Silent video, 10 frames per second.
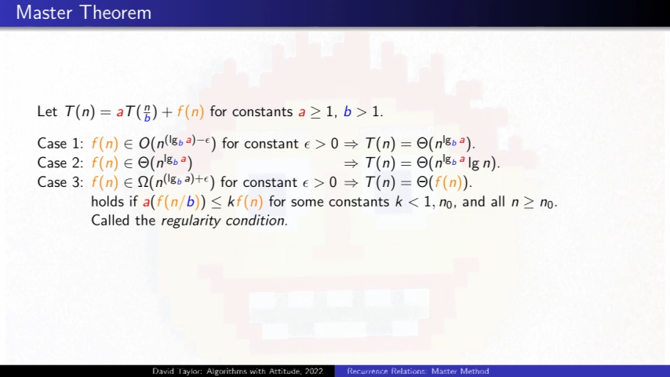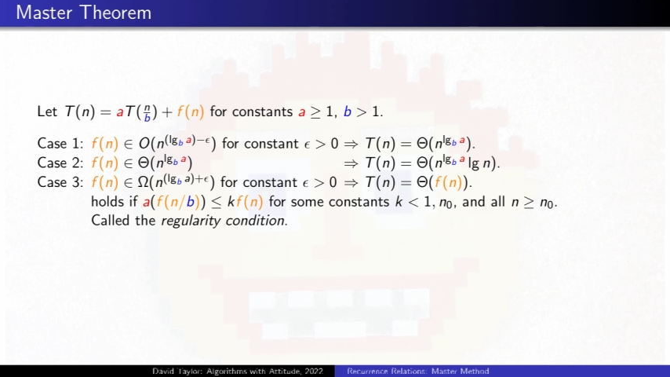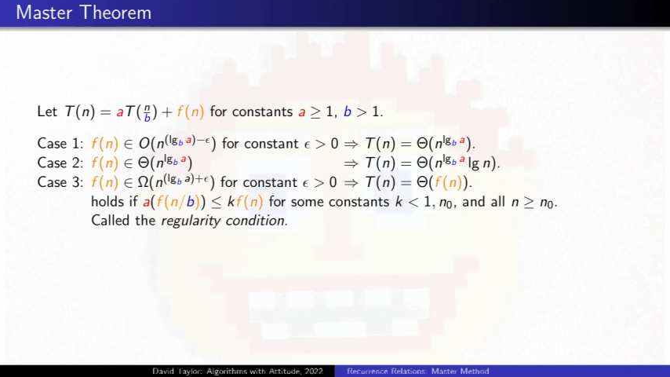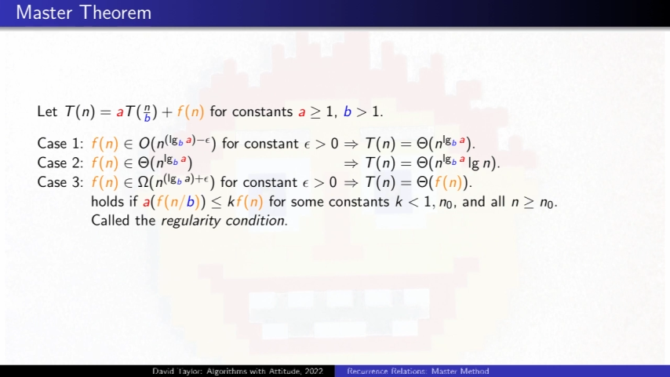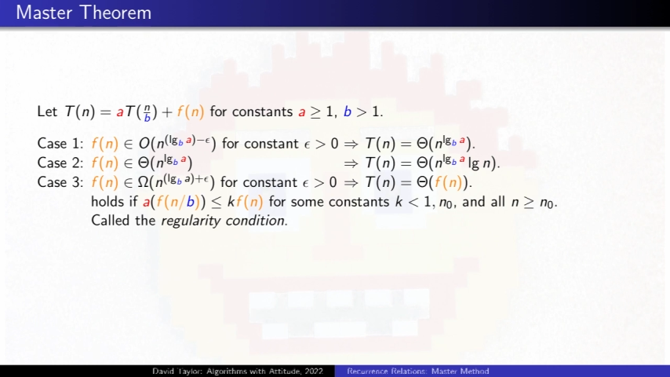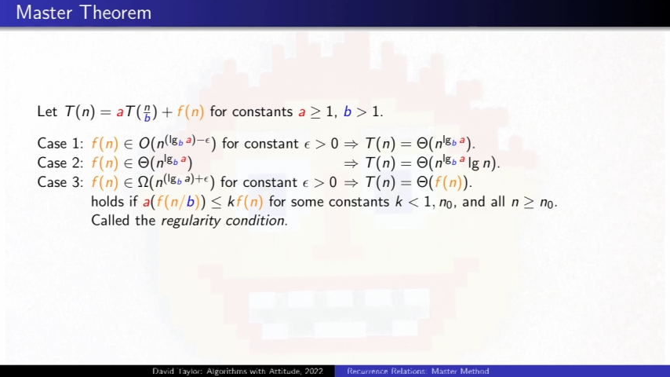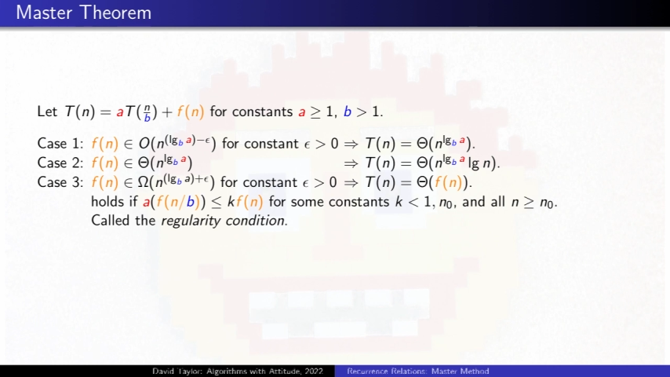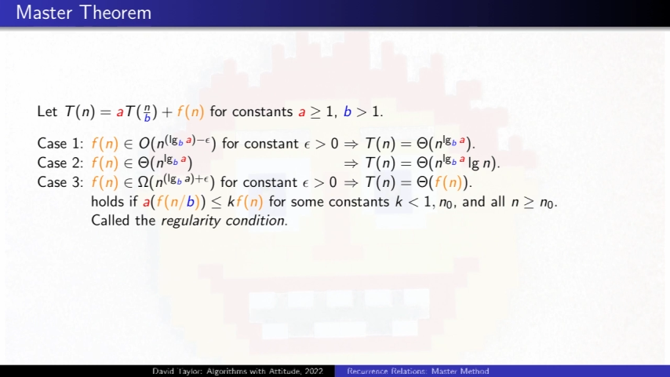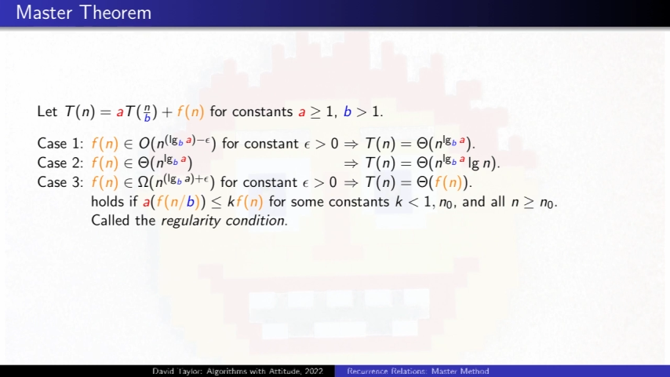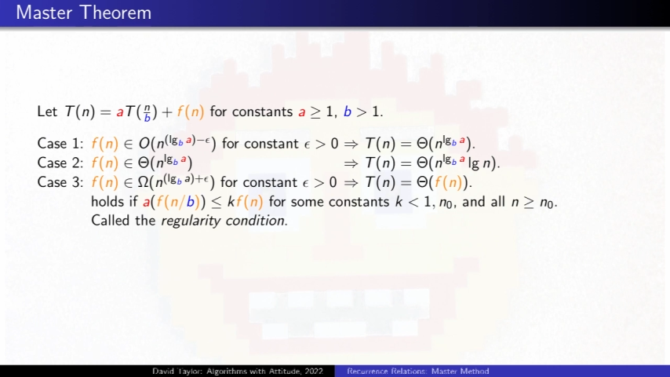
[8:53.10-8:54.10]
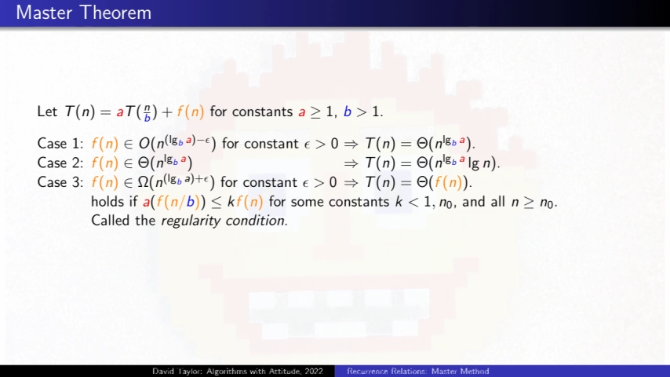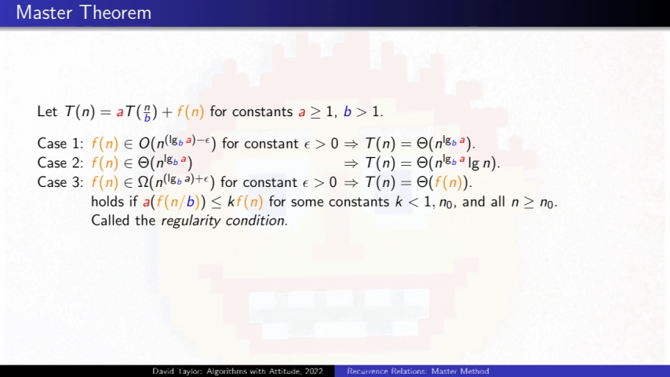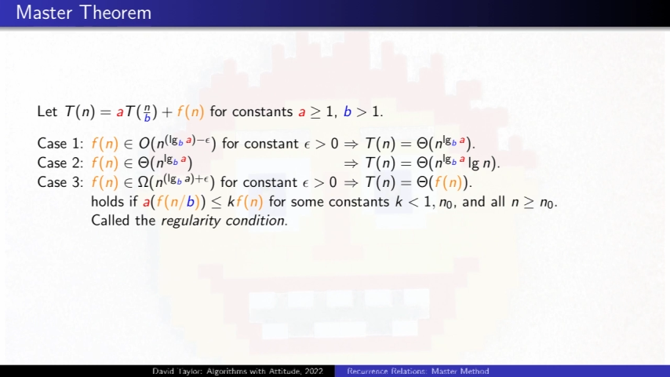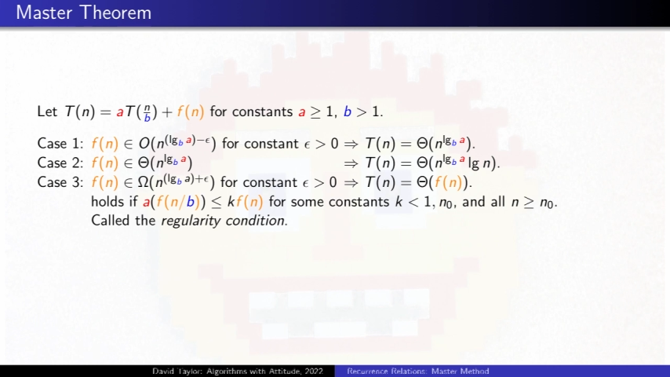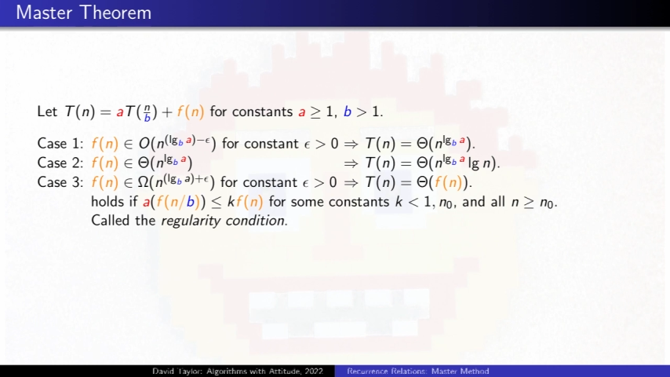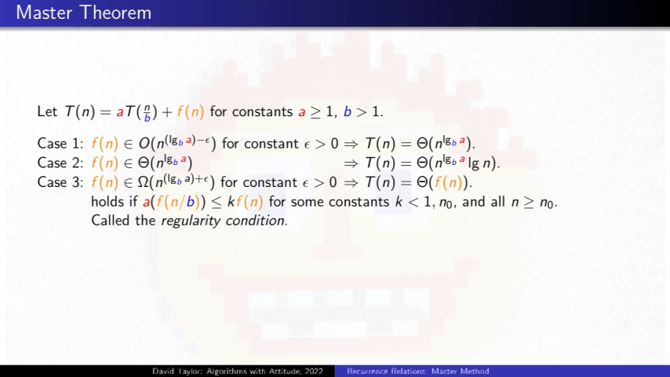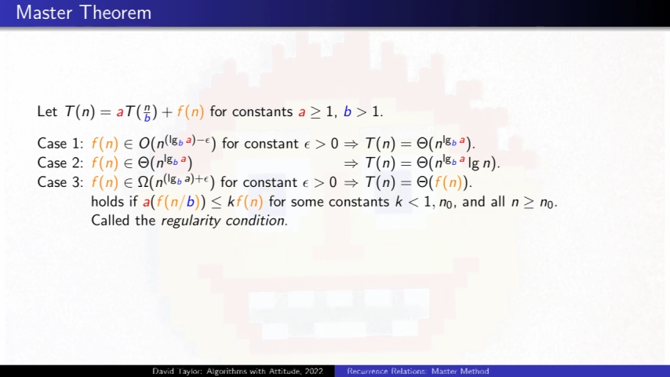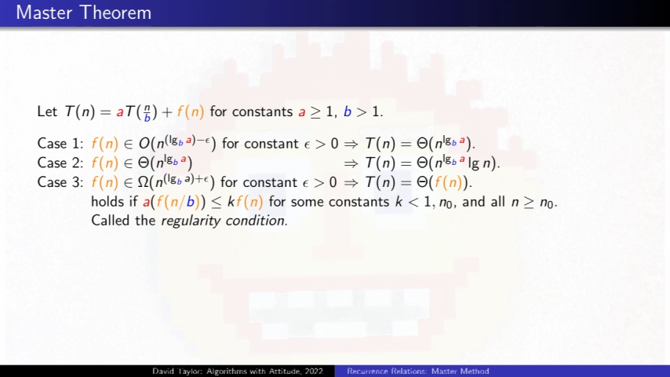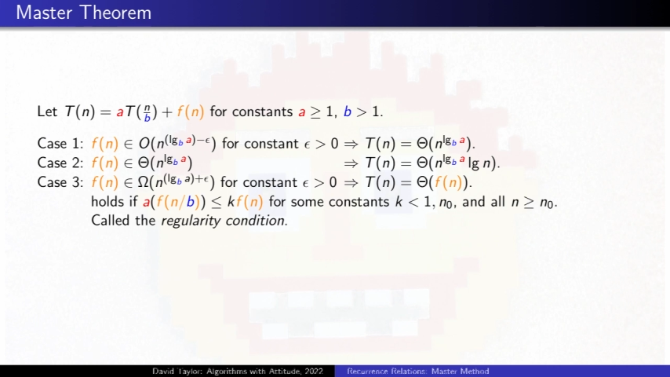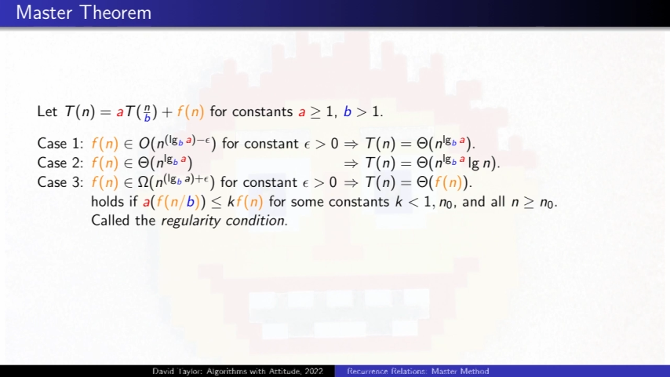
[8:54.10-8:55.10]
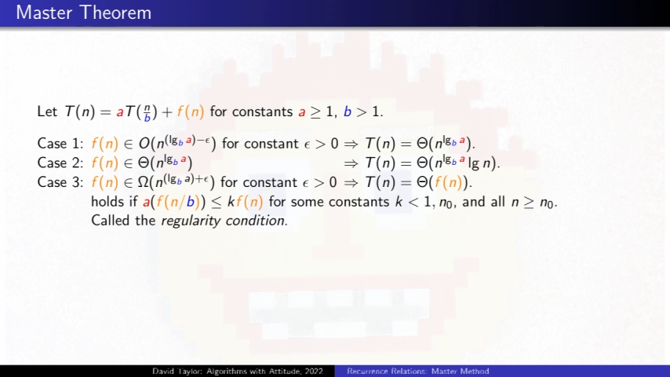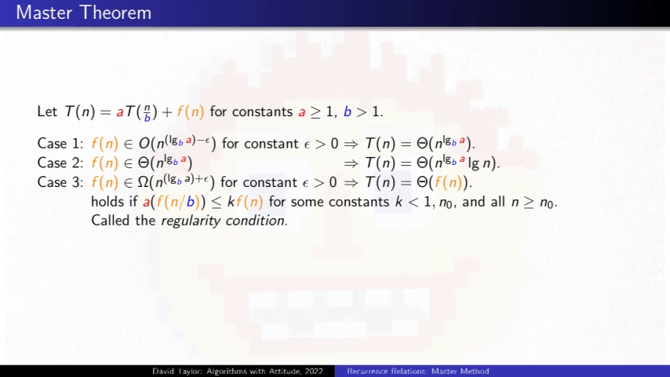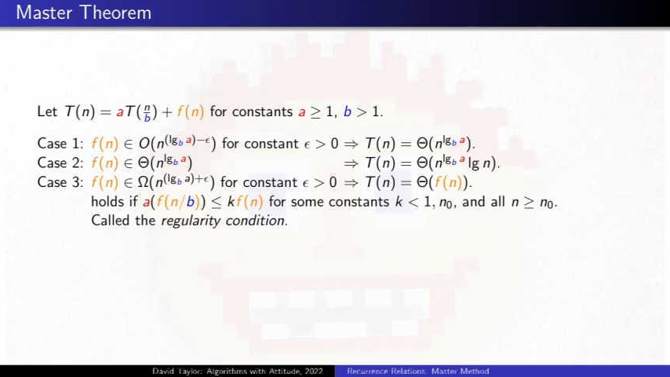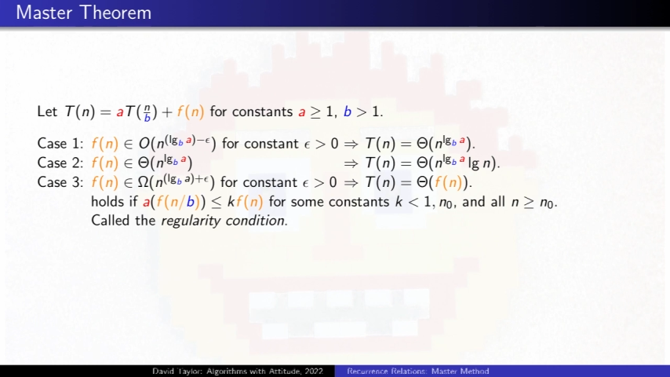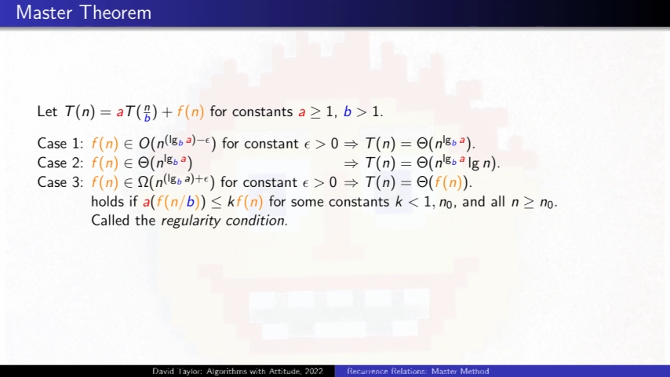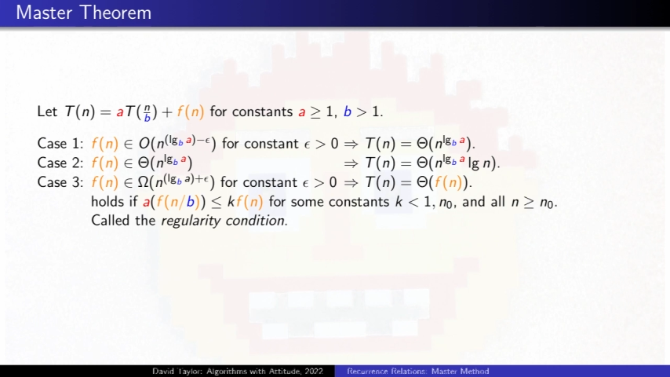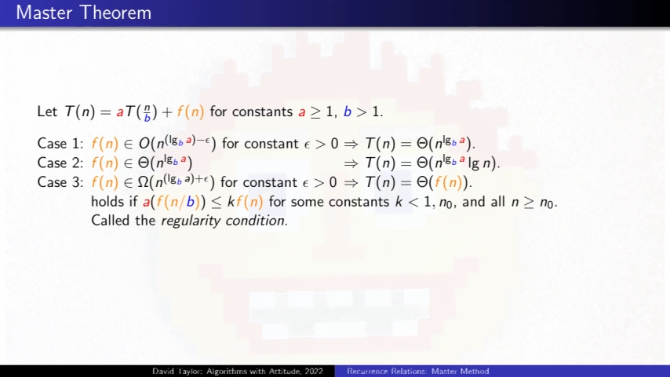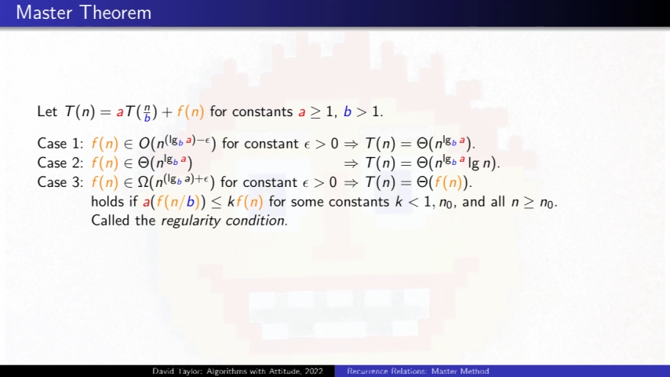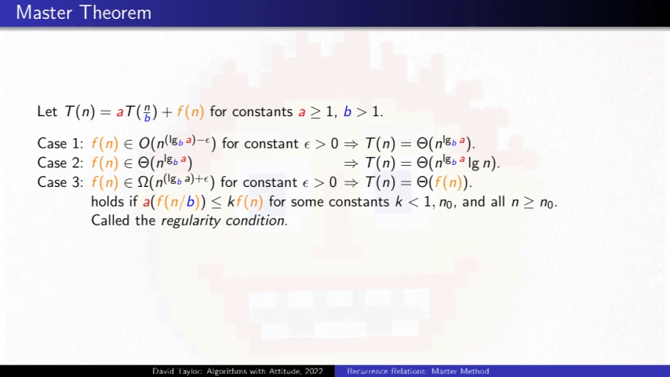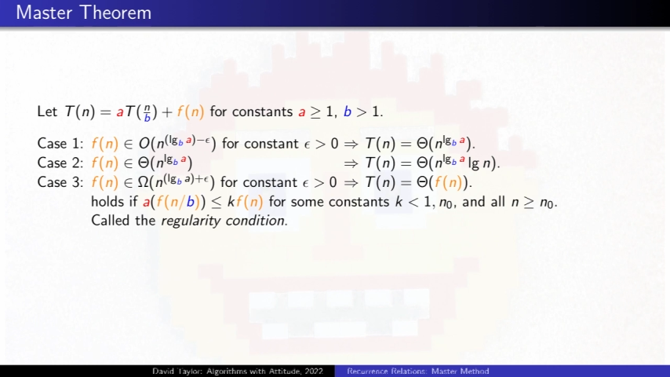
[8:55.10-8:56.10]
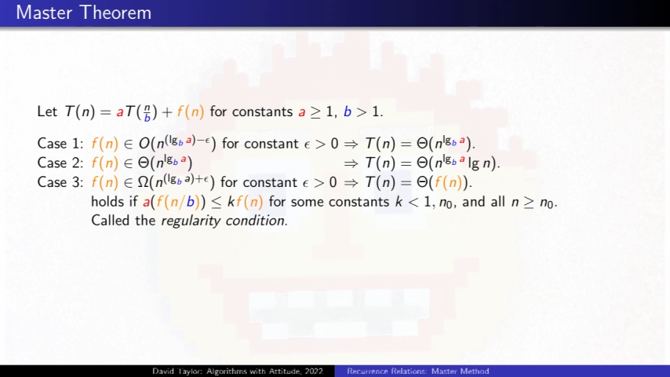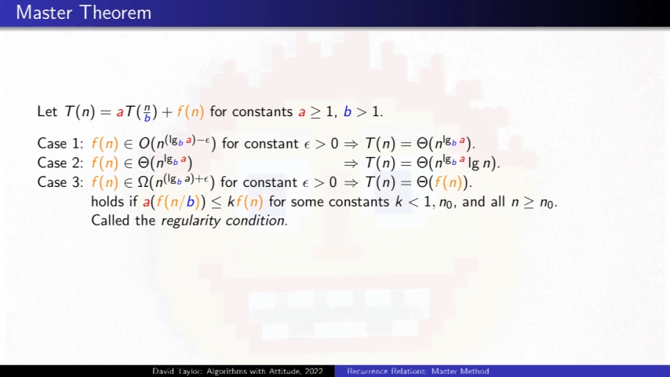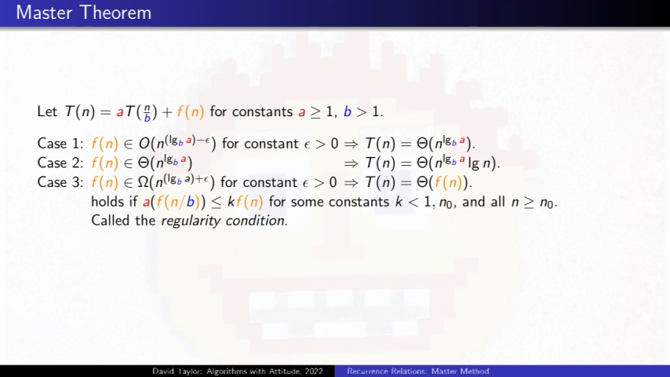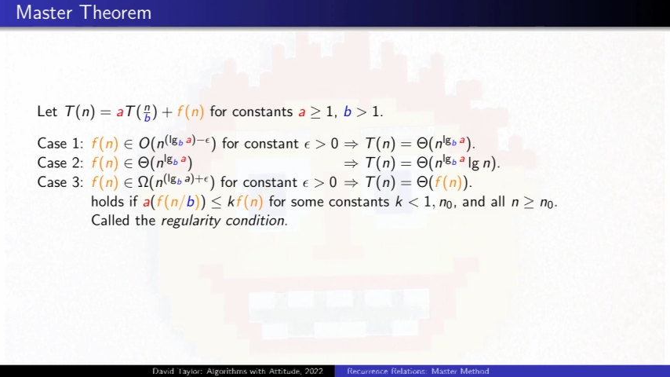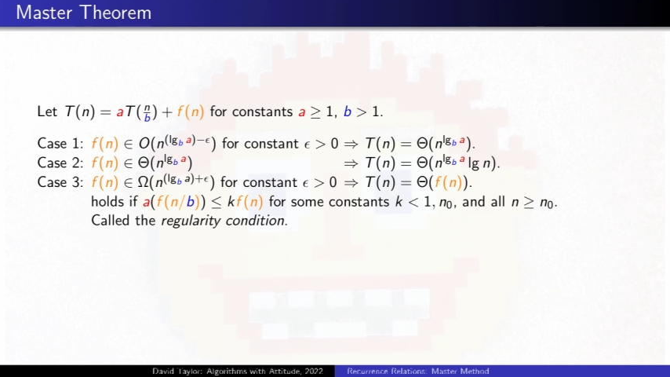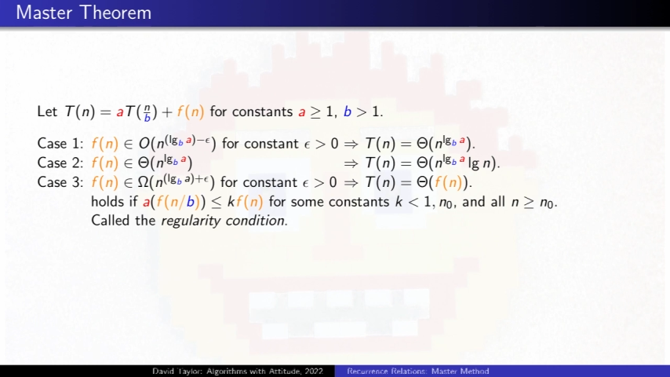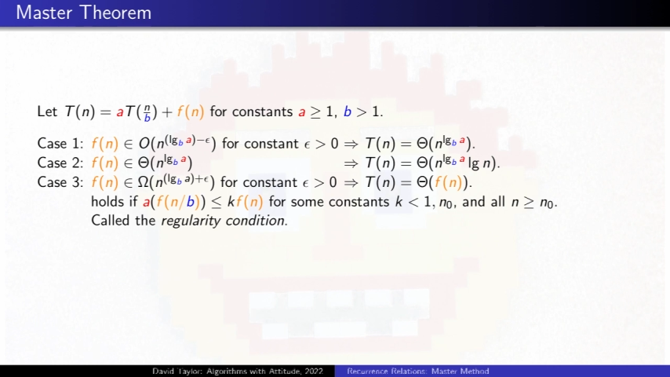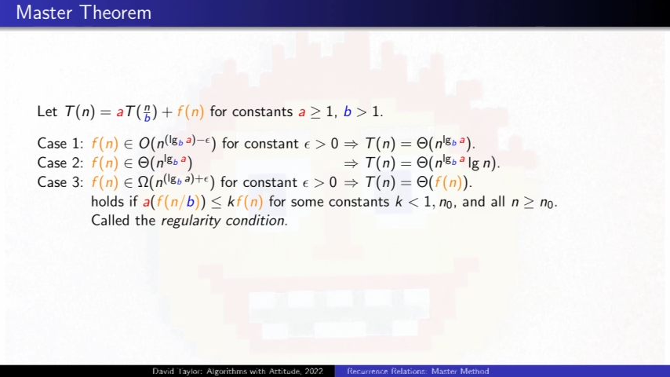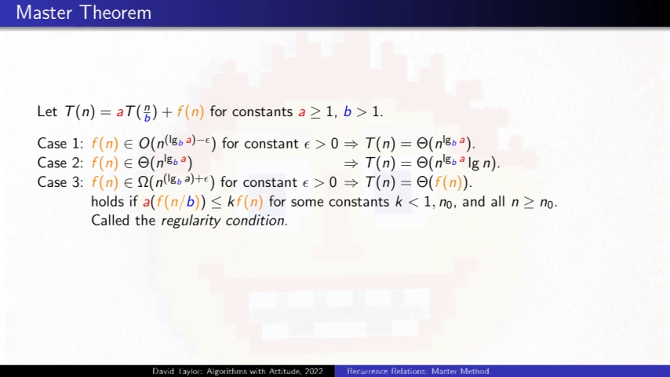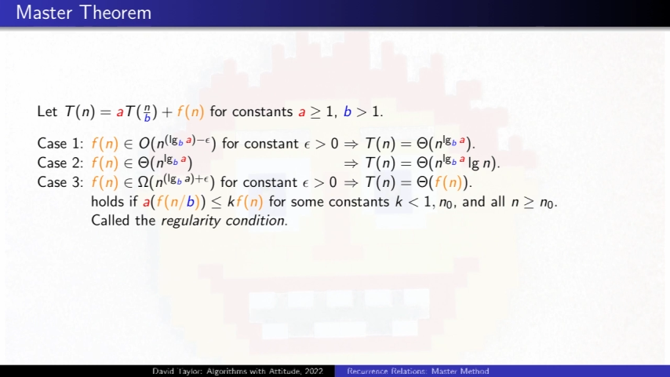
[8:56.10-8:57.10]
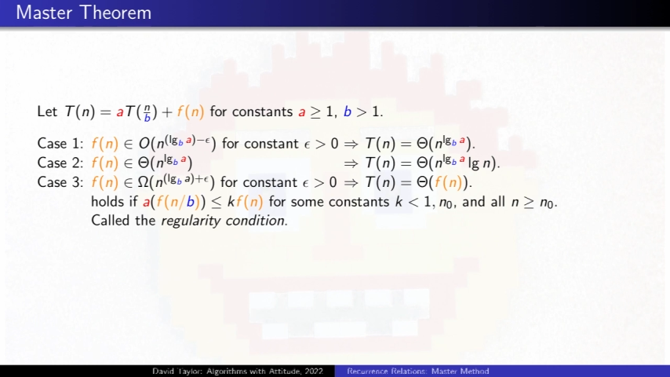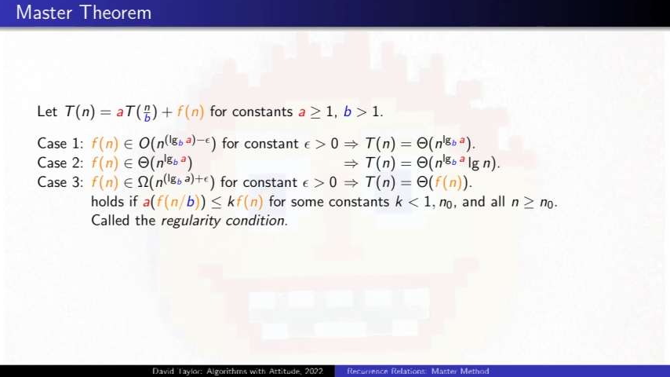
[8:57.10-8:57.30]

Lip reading: No face is visible, so there are no lips to read.